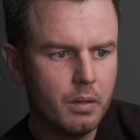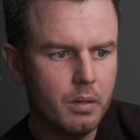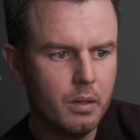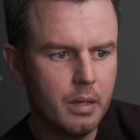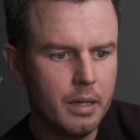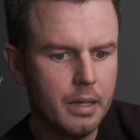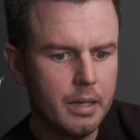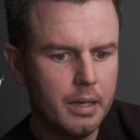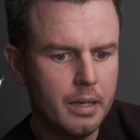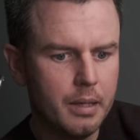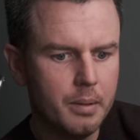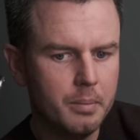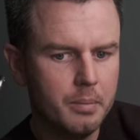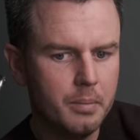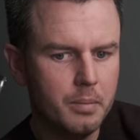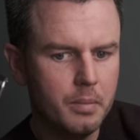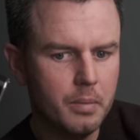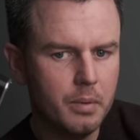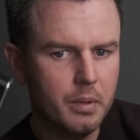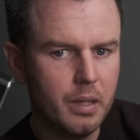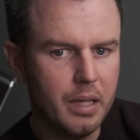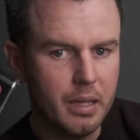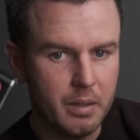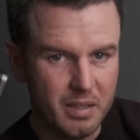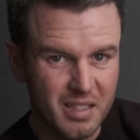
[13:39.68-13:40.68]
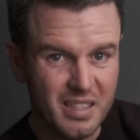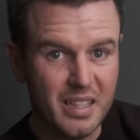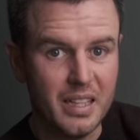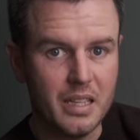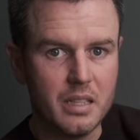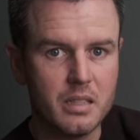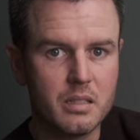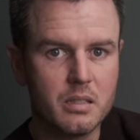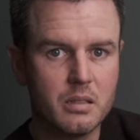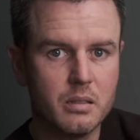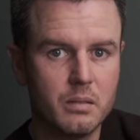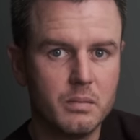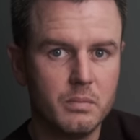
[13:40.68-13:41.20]
um, it's
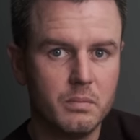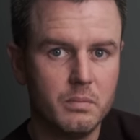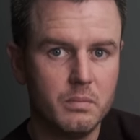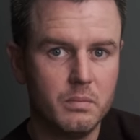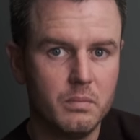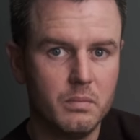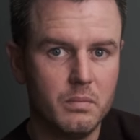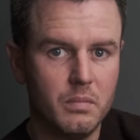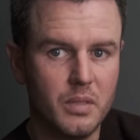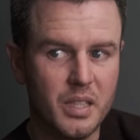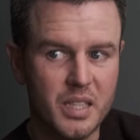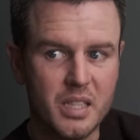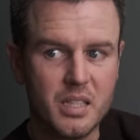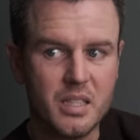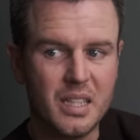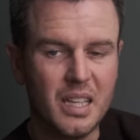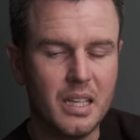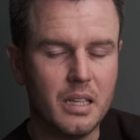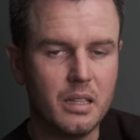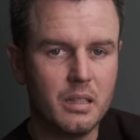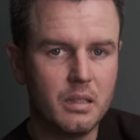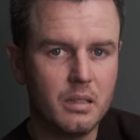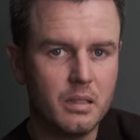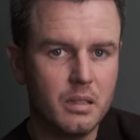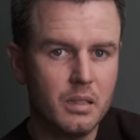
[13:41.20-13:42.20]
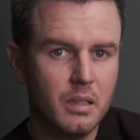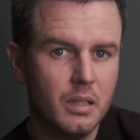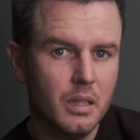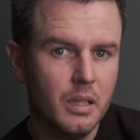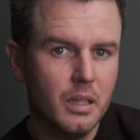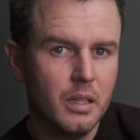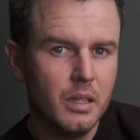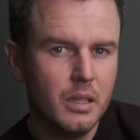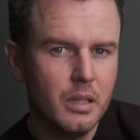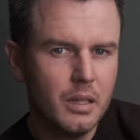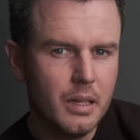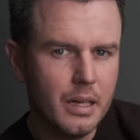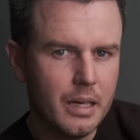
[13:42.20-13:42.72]
this. This is it.
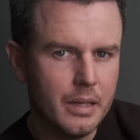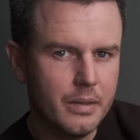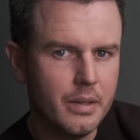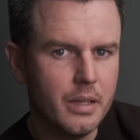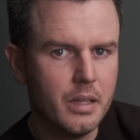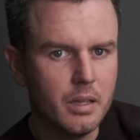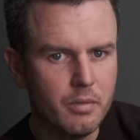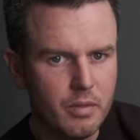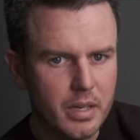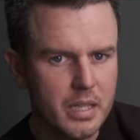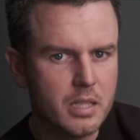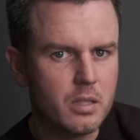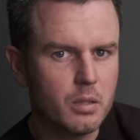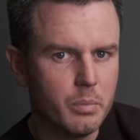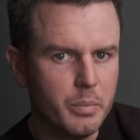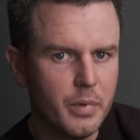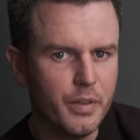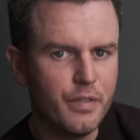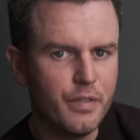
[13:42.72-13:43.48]
And then the rest would be